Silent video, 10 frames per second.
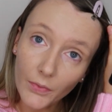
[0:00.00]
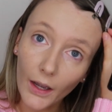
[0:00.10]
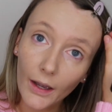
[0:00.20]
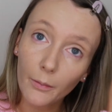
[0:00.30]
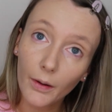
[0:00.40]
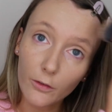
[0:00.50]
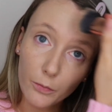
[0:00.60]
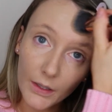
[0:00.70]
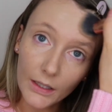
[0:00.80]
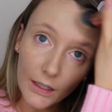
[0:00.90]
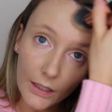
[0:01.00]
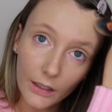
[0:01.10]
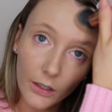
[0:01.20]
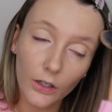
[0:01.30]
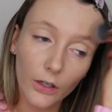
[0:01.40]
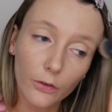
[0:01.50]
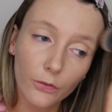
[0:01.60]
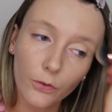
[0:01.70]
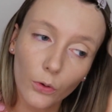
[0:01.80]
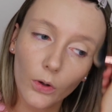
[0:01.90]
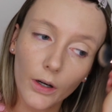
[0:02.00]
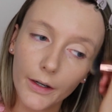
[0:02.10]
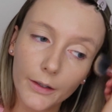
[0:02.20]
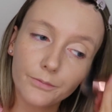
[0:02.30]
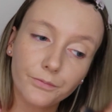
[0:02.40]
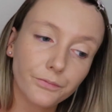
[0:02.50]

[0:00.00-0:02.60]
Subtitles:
I've been here for